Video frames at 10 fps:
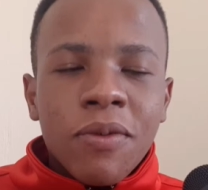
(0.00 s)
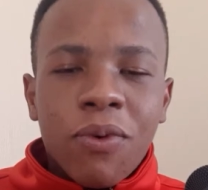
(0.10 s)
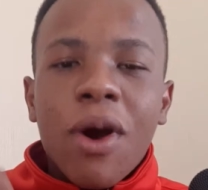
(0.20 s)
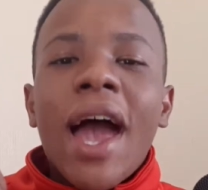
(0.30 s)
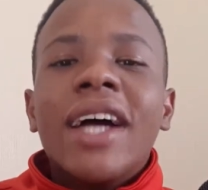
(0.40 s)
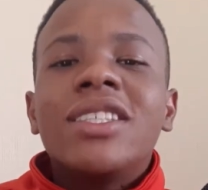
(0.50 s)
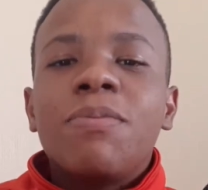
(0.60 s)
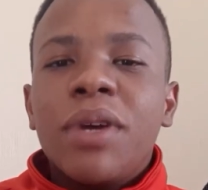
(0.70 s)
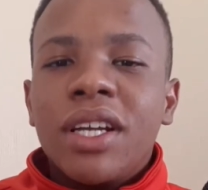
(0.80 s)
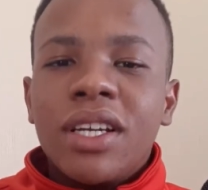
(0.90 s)
for ad
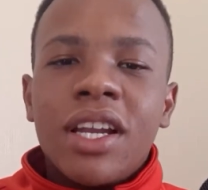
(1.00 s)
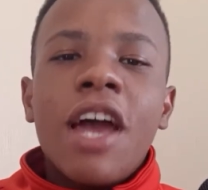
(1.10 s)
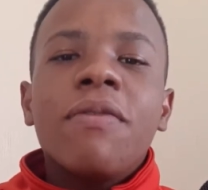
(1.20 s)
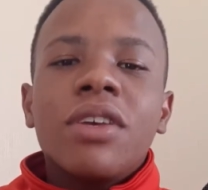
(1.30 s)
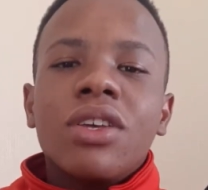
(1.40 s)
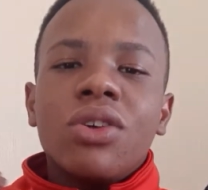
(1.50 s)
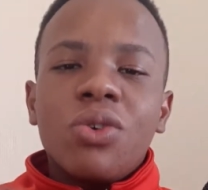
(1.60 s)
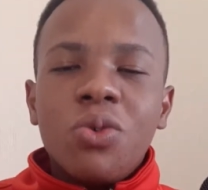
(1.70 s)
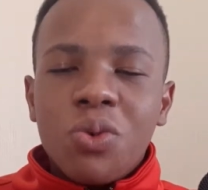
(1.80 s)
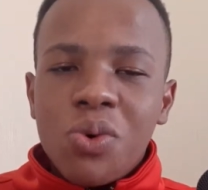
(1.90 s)
spend and having
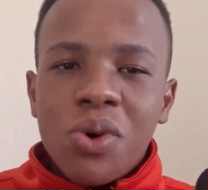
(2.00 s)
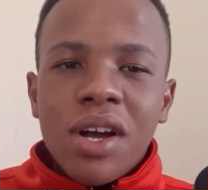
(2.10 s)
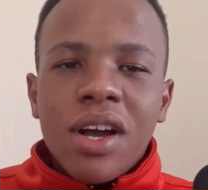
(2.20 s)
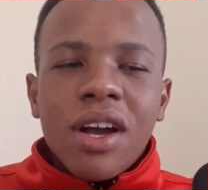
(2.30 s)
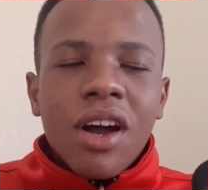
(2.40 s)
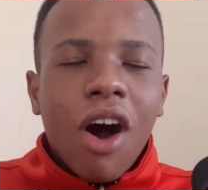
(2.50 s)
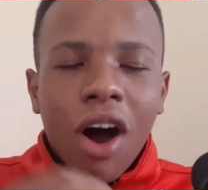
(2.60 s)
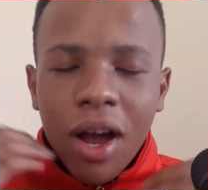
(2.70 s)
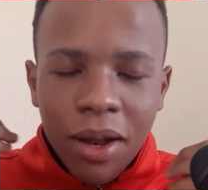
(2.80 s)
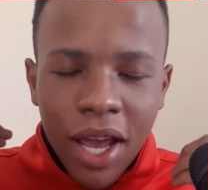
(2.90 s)
you
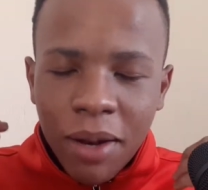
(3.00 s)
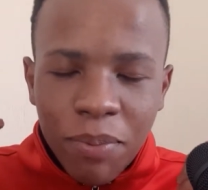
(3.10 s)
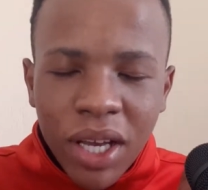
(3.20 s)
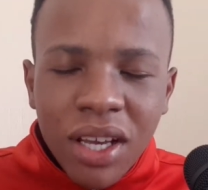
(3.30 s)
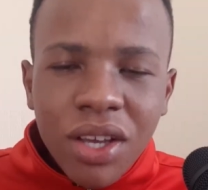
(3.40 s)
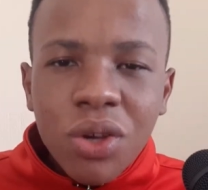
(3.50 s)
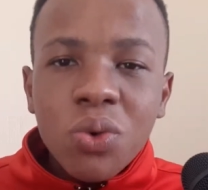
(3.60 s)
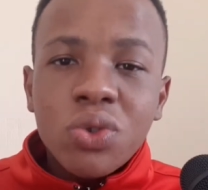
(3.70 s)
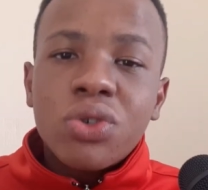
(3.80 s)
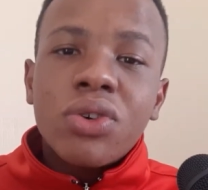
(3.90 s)
and begging
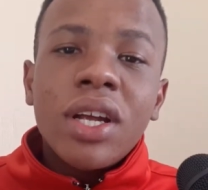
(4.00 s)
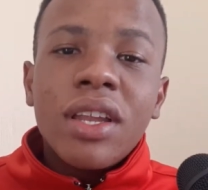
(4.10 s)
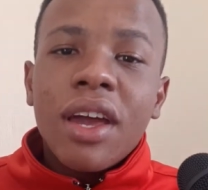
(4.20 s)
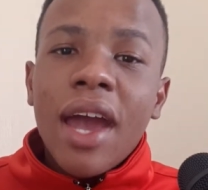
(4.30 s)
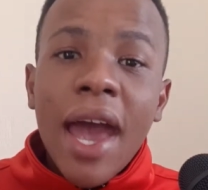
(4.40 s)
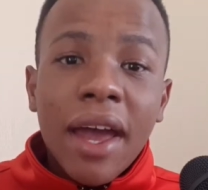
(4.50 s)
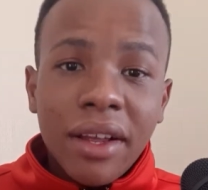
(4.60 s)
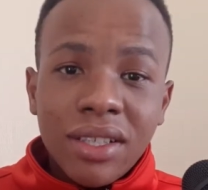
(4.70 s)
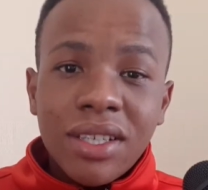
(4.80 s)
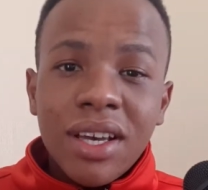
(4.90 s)
you to run their
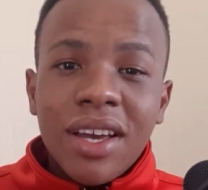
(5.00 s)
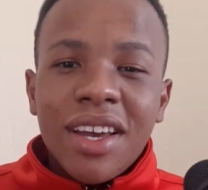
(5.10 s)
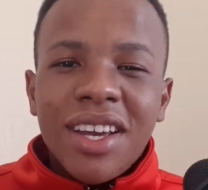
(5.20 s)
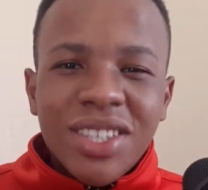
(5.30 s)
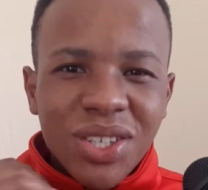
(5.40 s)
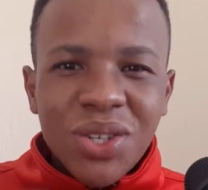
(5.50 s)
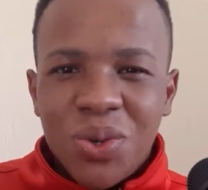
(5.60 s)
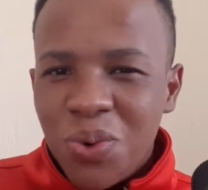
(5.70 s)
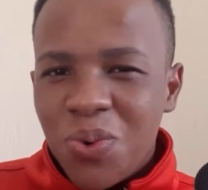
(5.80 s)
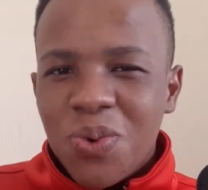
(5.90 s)
ads. It's
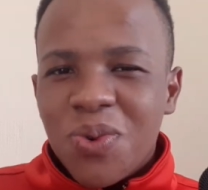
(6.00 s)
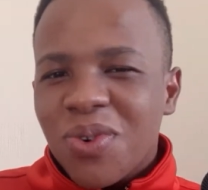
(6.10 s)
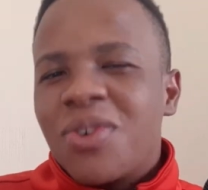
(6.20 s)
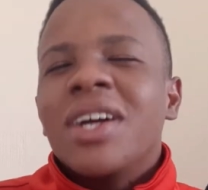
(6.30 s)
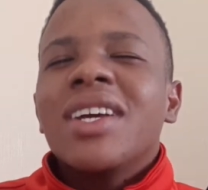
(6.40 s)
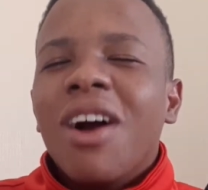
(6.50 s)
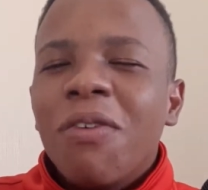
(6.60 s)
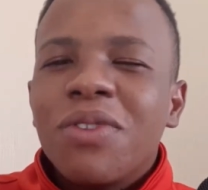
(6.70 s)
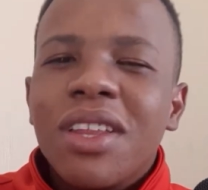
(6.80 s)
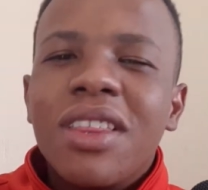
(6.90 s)
you running
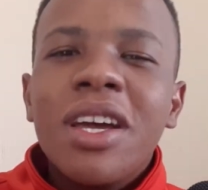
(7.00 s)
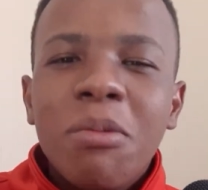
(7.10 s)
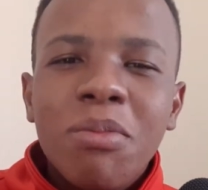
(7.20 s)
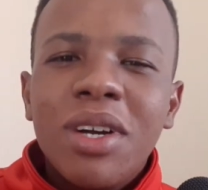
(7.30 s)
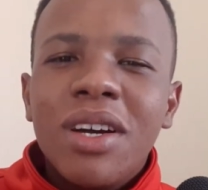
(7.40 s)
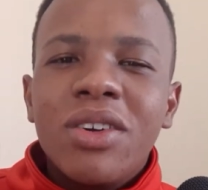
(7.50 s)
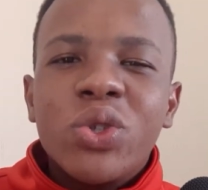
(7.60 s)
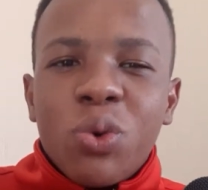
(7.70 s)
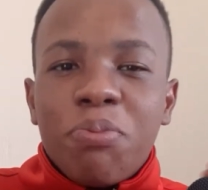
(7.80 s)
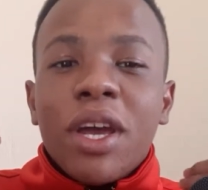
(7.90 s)
after them
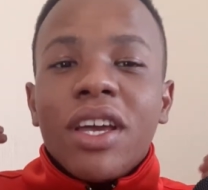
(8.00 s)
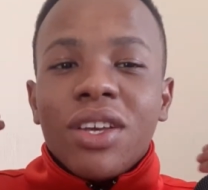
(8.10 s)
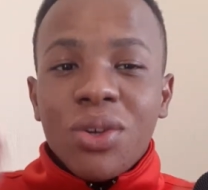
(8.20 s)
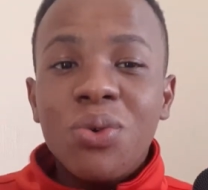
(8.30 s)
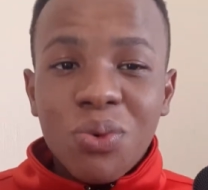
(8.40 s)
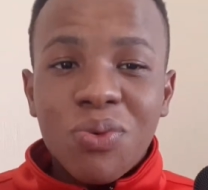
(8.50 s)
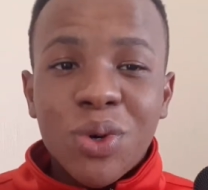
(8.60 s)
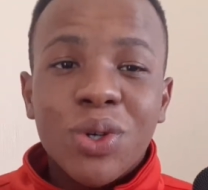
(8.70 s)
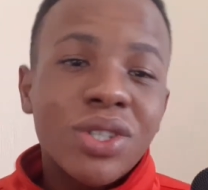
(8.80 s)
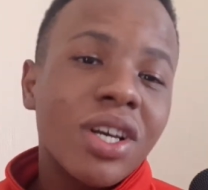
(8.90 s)
to pay you
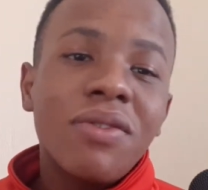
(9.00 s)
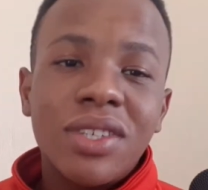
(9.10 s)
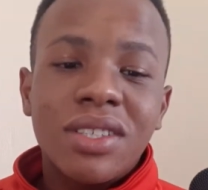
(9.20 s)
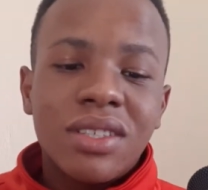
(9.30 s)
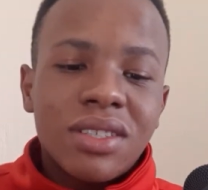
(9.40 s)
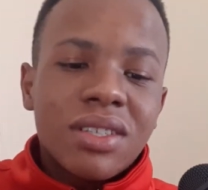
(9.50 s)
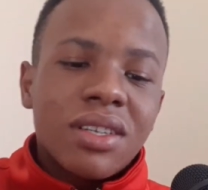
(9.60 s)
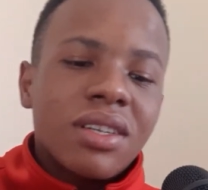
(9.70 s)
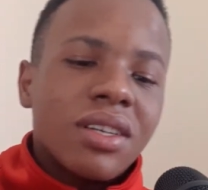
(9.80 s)
for your services.